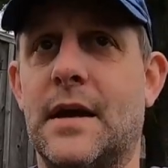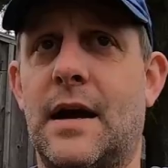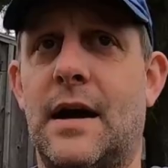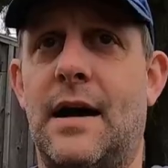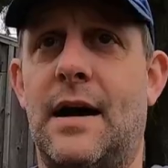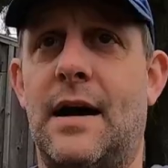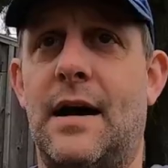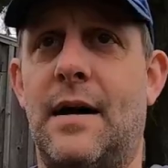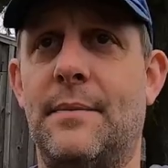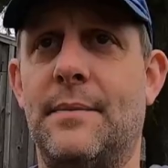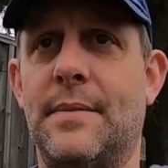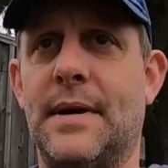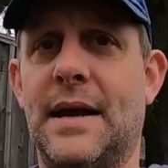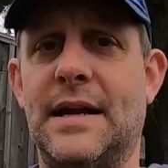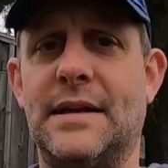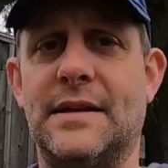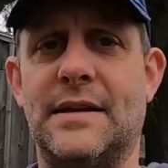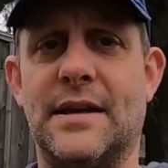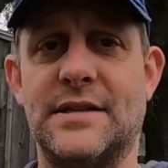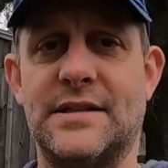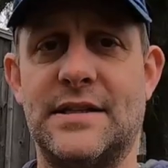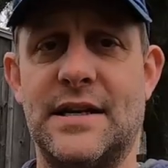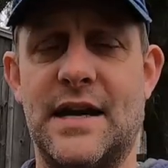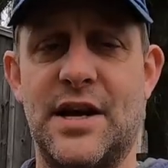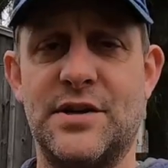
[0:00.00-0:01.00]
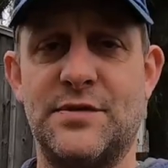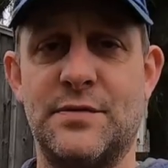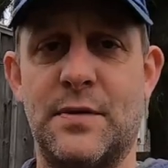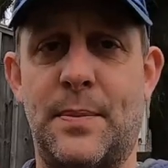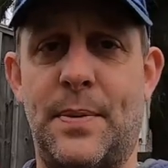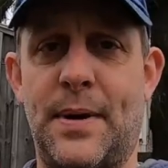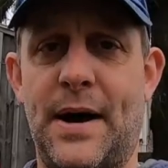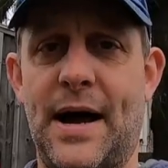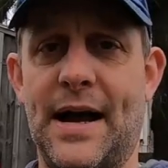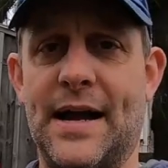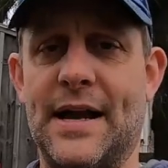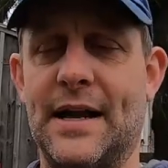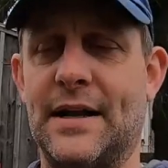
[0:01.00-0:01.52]
Um, and does the Osmo
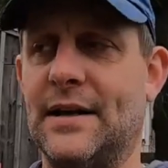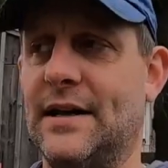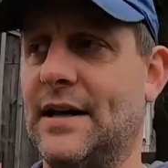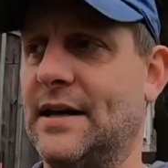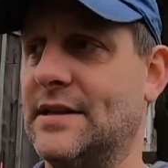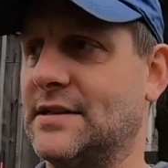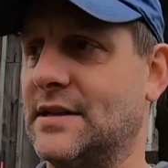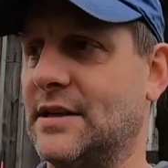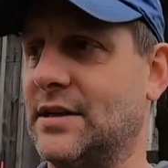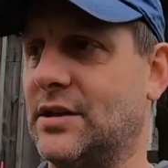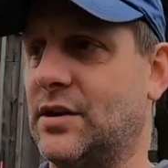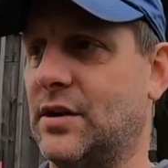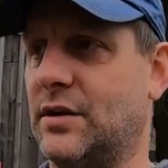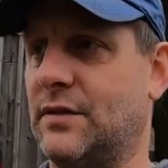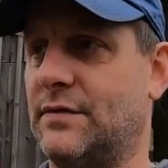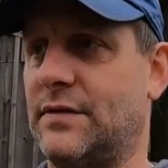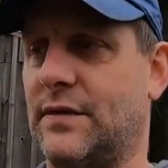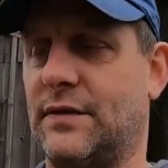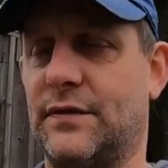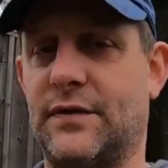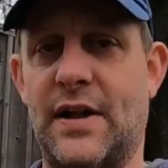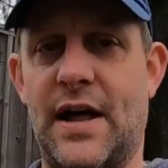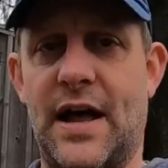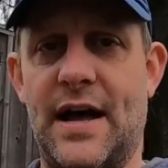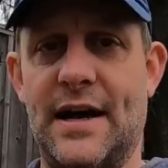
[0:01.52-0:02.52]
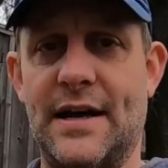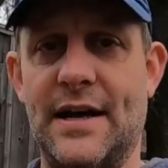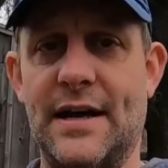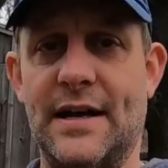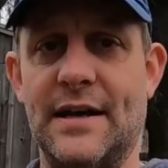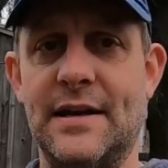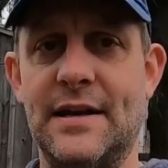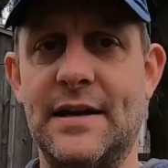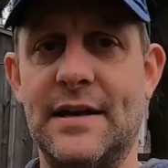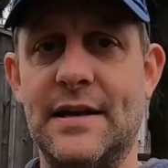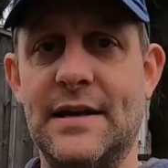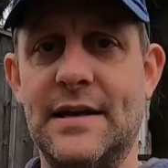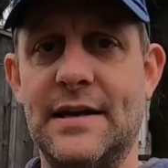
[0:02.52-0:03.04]
Pocket, is it good for
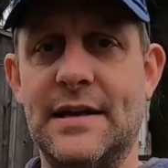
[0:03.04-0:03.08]
vlogging?